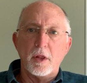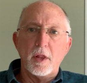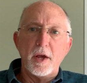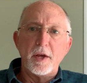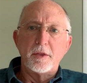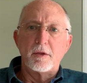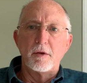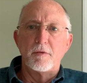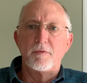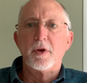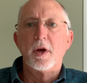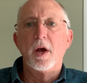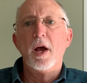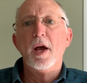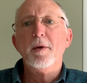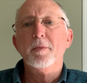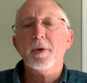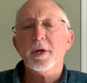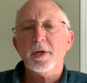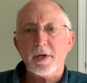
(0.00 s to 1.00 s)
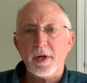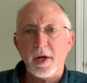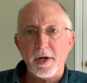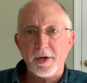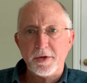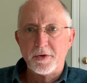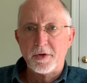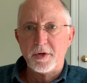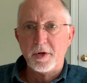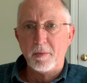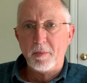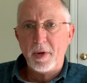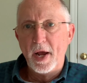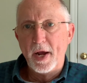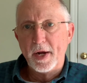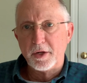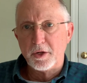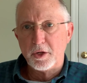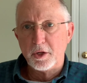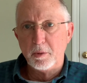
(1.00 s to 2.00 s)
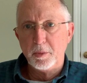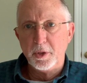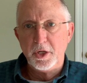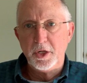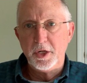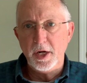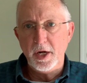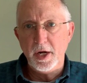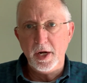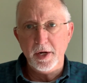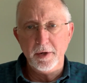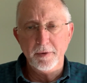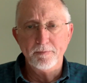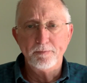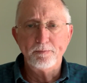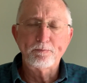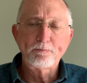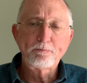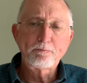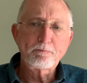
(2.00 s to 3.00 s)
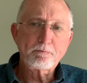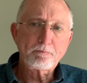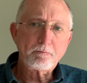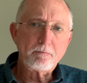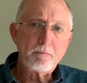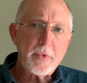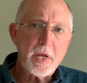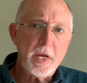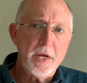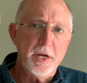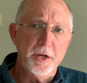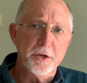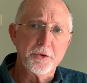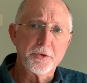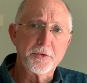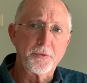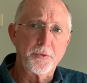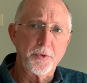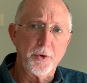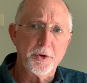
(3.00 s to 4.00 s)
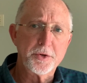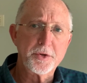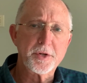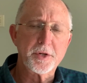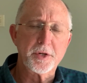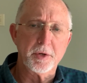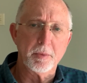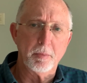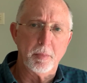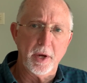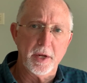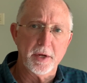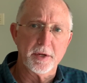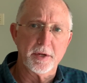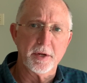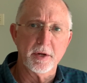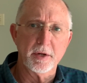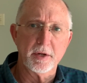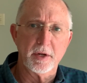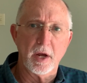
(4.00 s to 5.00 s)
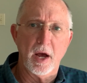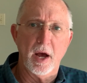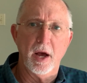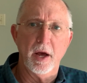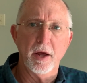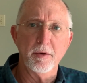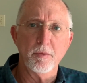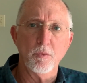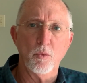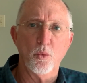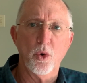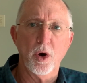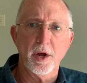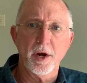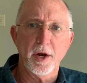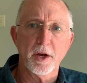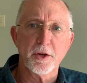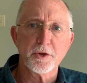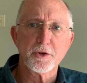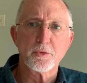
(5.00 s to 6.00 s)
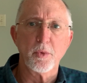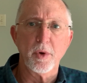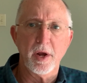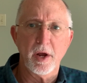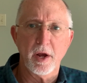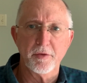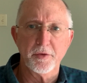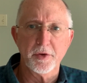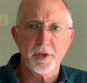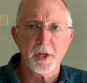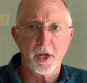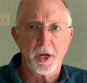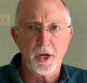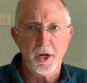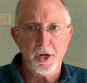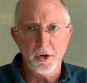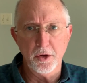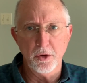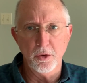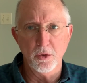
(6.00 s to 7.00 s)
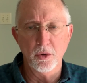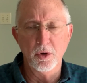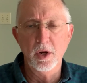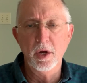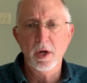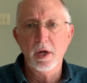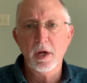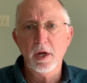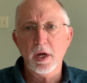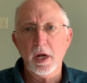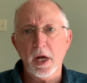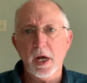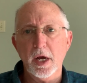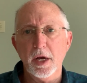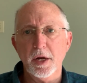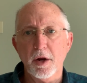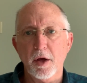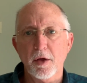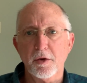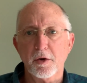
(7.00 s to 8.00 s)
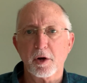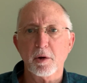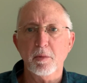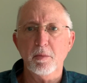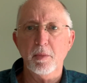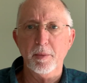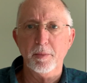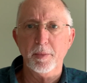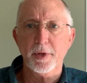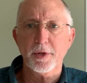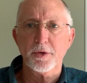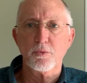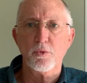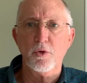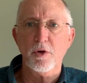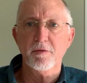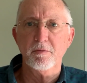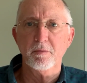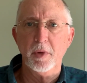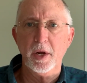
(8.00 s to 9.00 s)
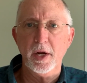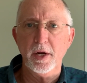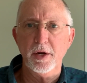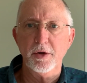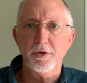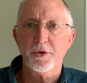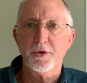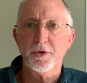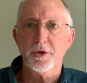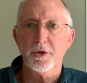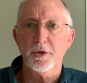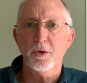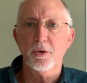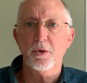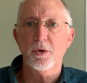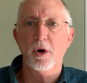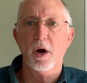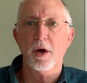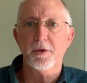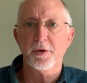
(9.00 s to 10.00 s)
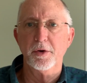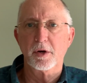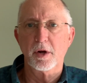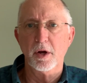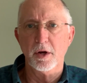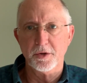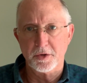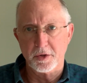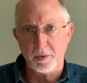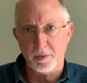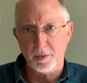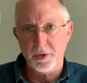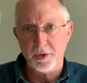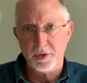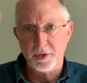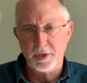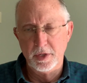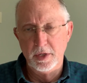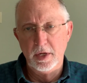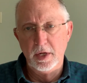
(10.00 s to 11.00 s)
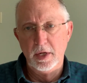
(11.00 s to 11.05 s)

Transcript: length of time it takes to package a machine is first dependent on what else we have in the queue and other commitments we've made to other customers.